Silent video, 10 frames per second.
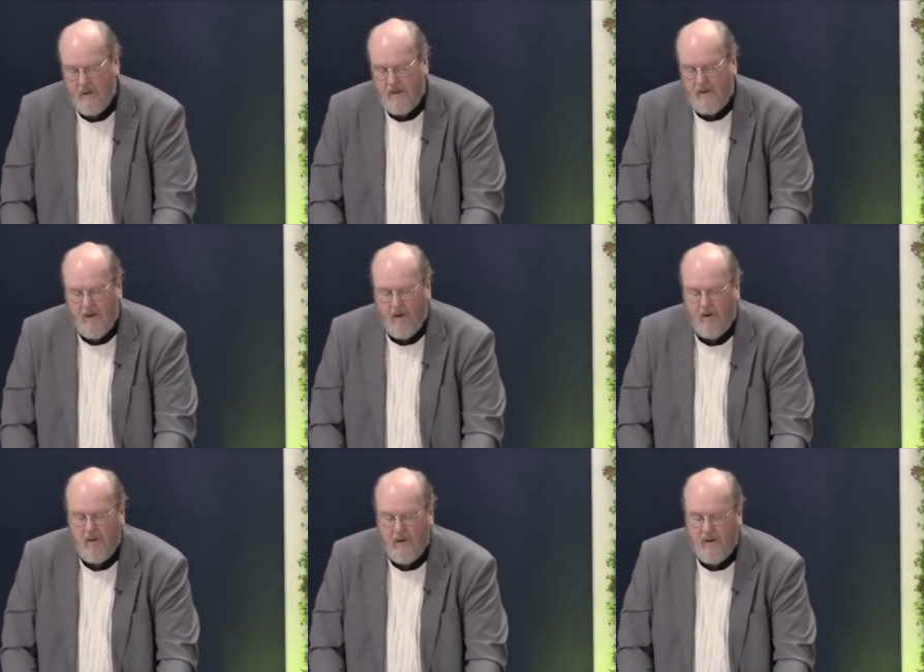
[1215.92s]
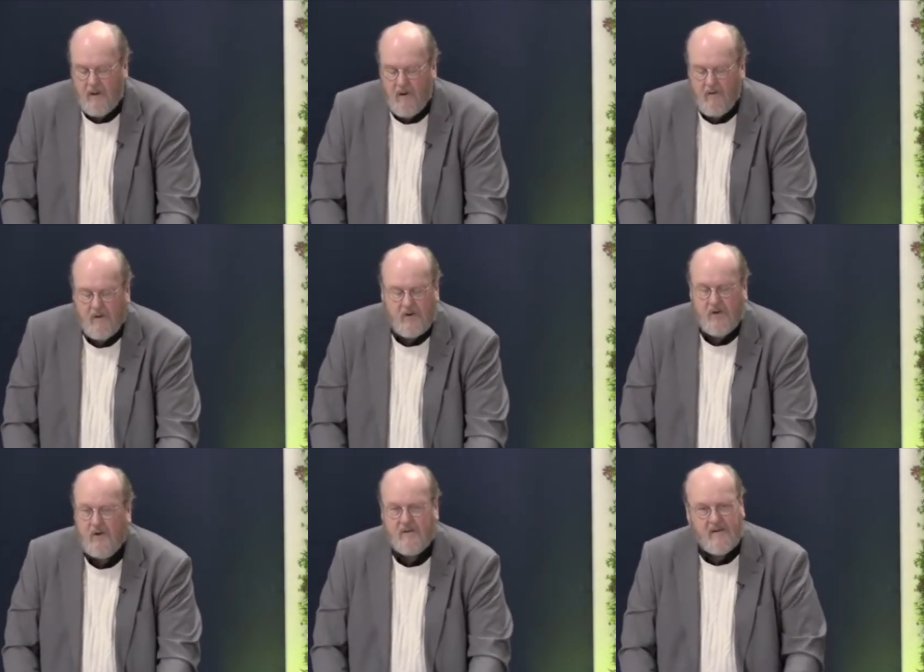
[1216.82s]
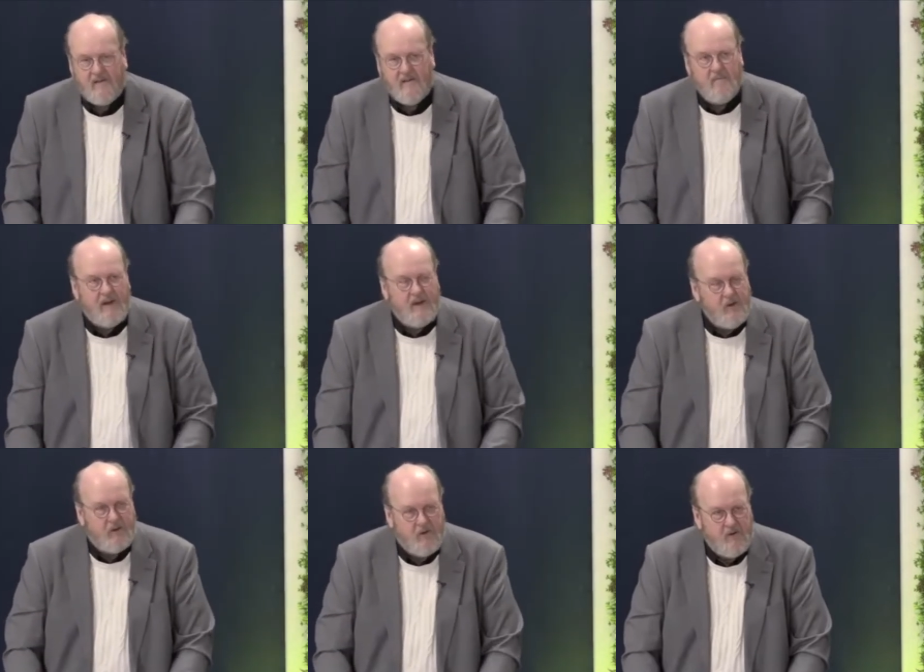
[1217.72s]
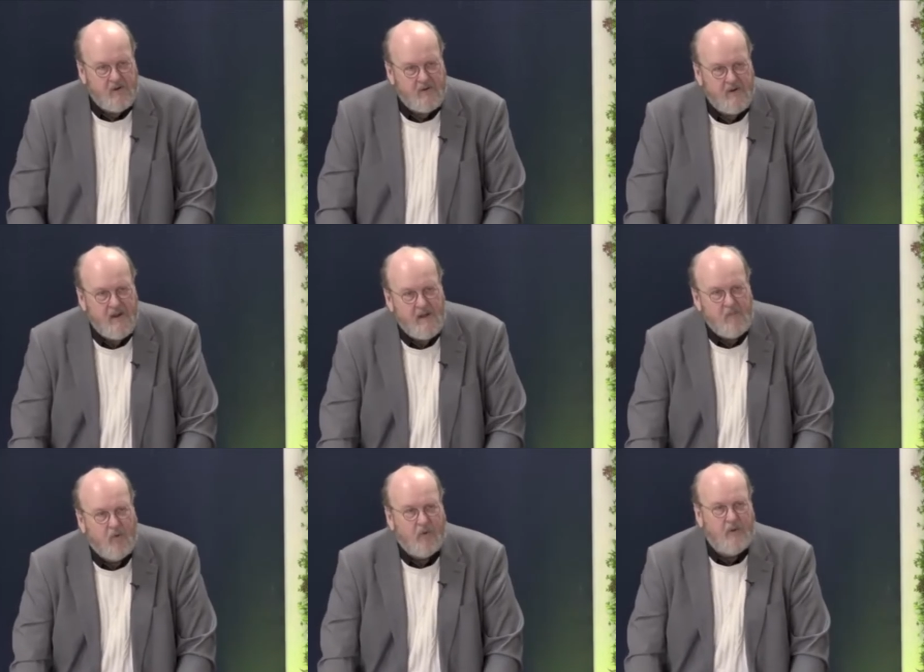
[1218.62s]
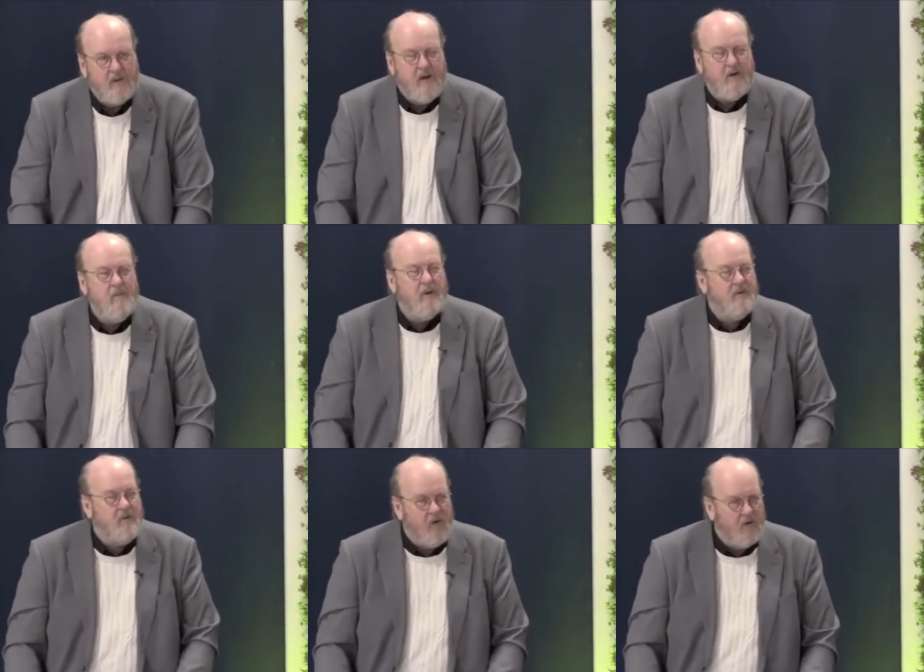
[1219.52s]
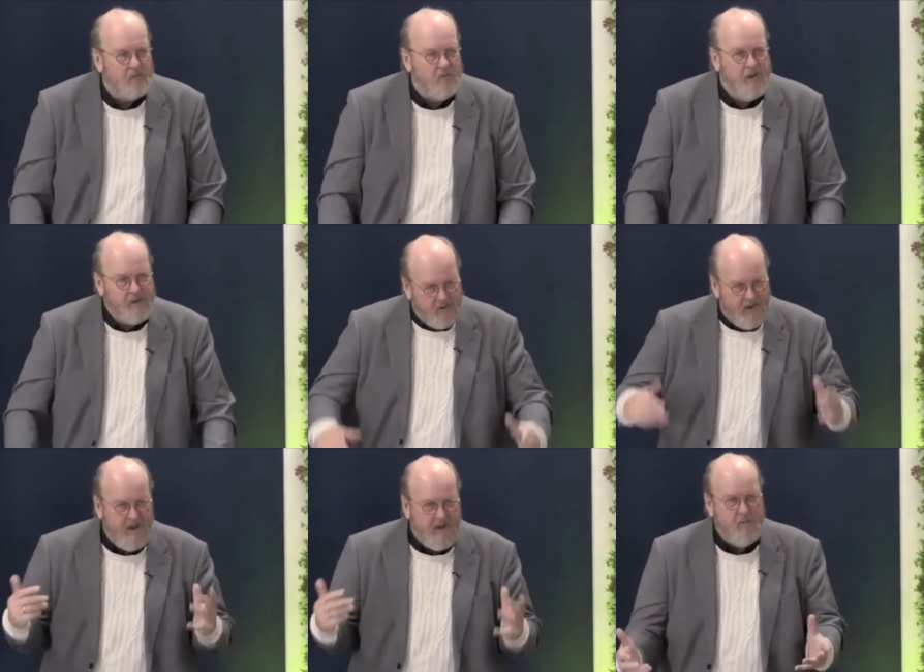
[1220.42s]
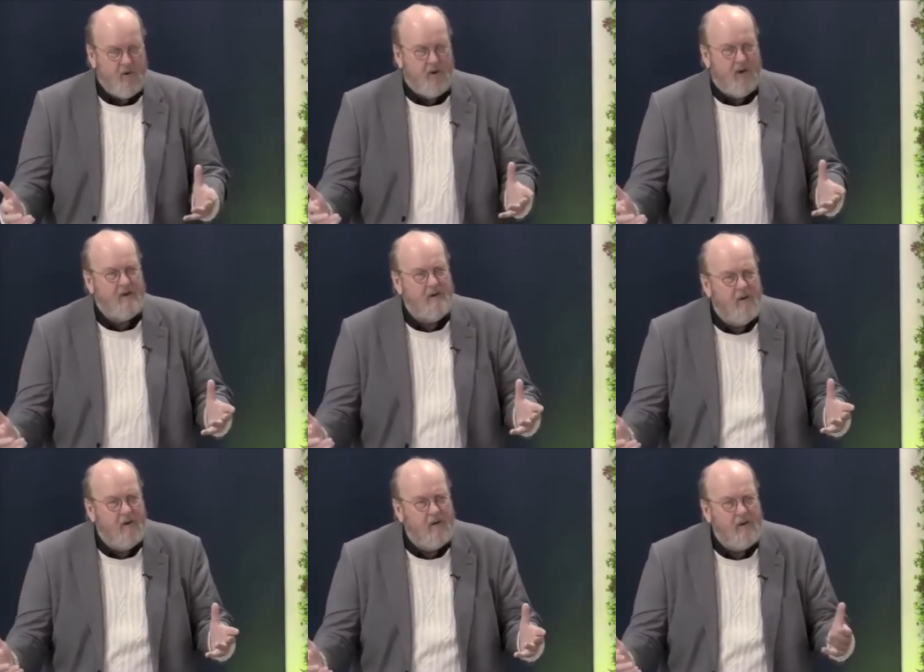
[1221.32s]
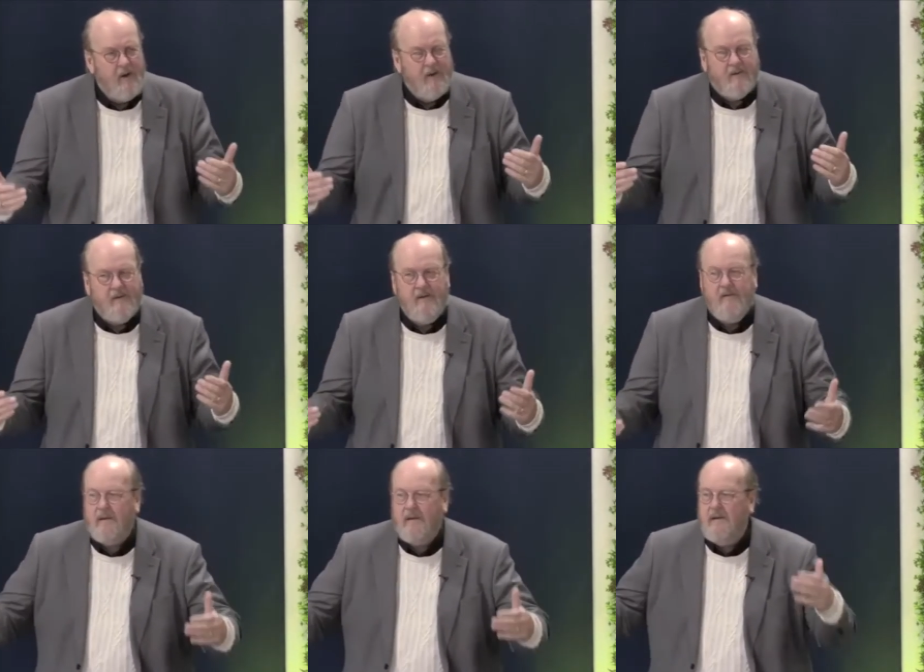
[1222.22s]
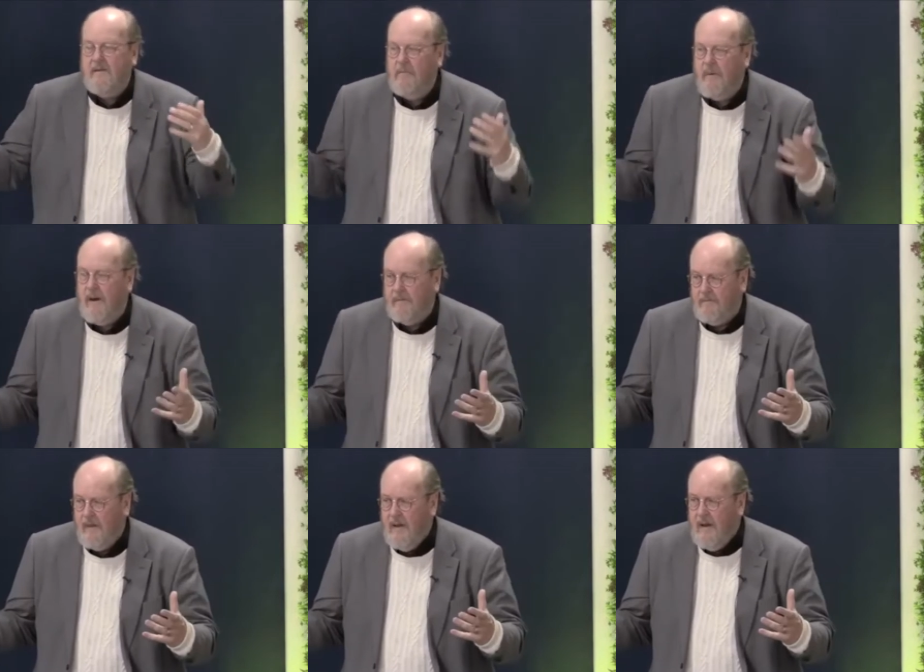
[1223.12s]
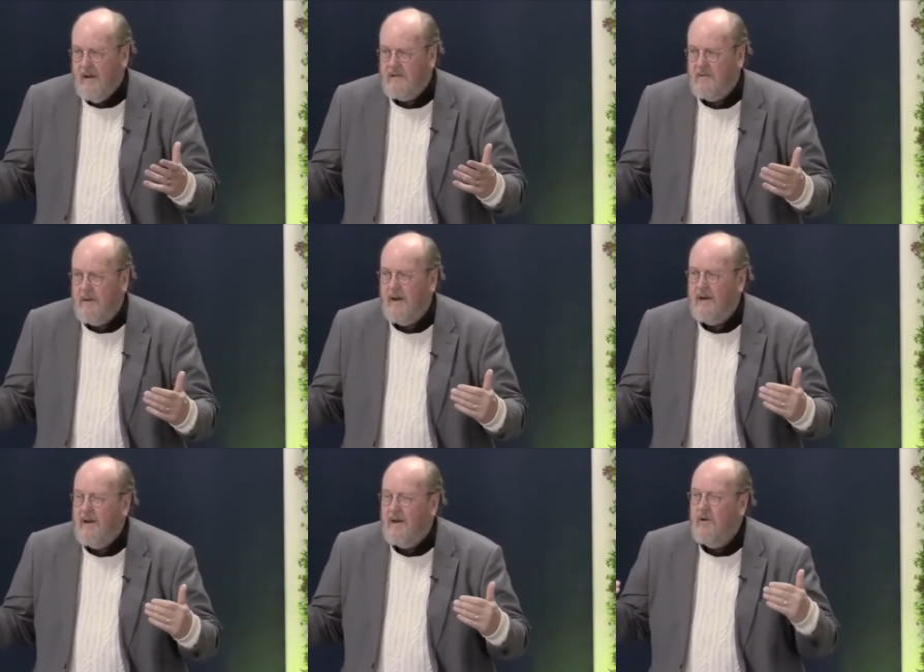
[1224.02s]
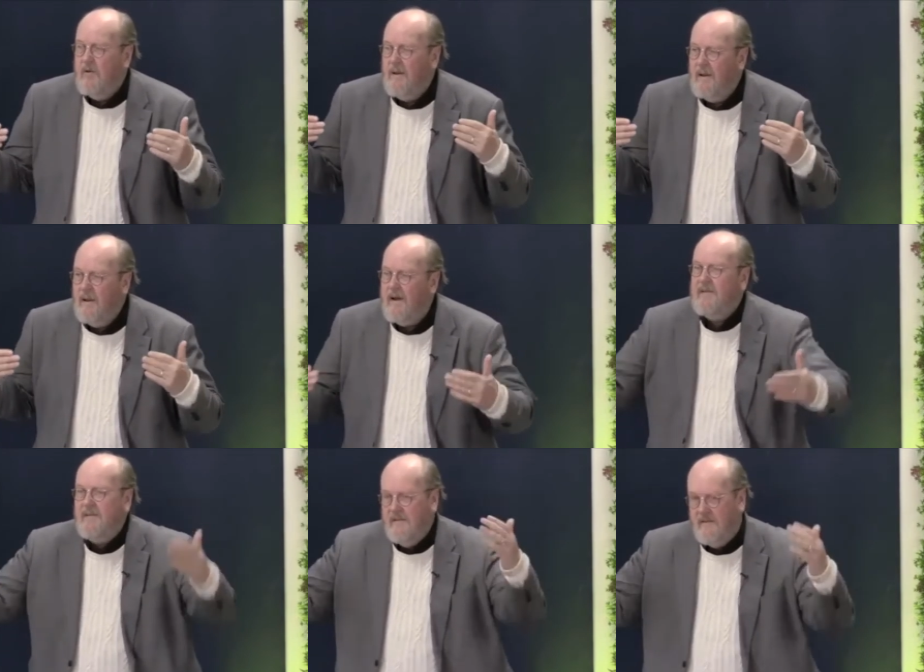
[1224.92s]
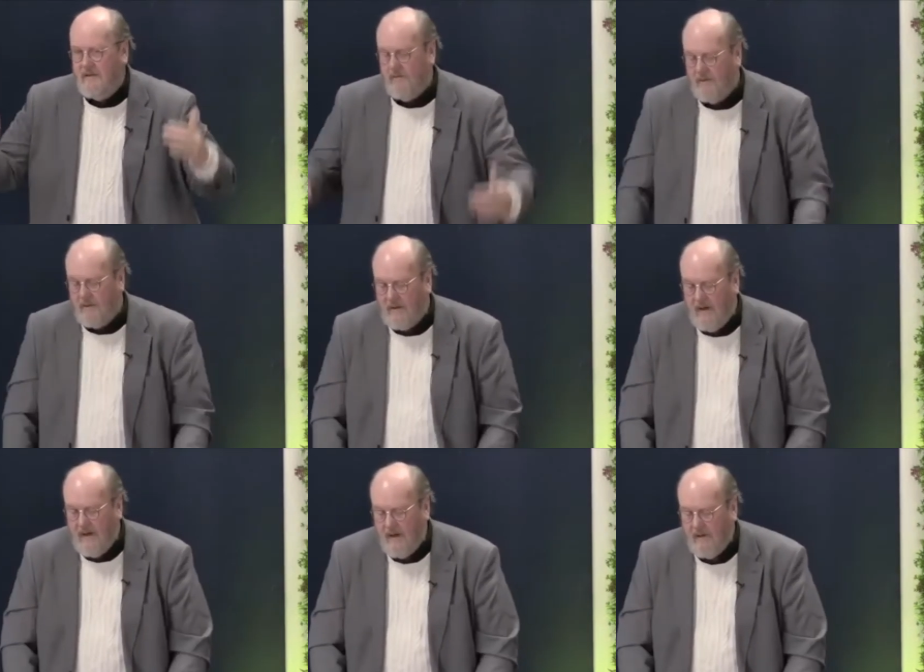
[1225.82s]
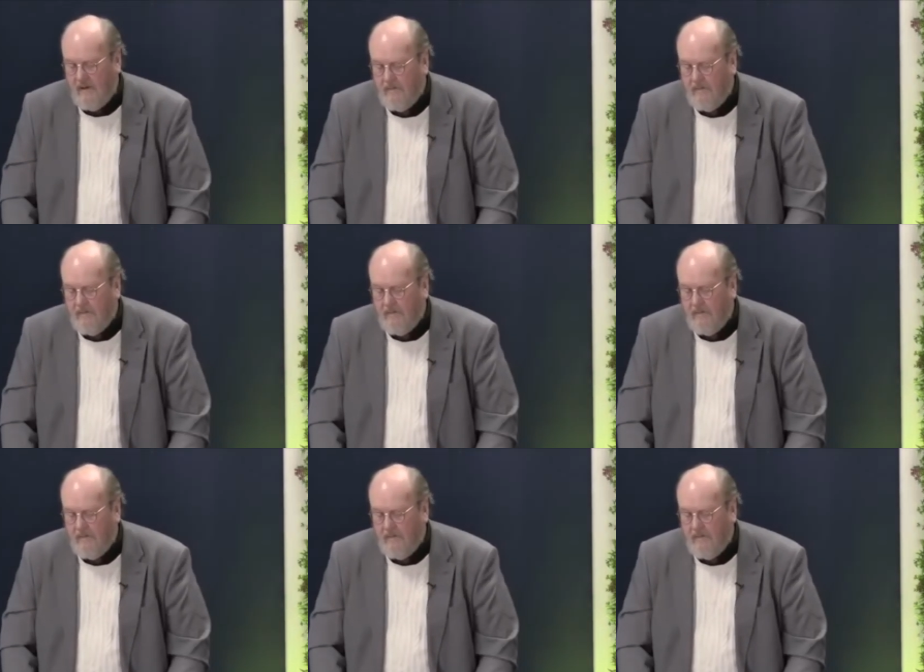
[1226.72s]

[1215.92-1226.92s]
You know, going to church doesn't make you a Christian any more than going to McDonald's makes you a hamburger. You know, seriously, it's about it's about your relationship with the King,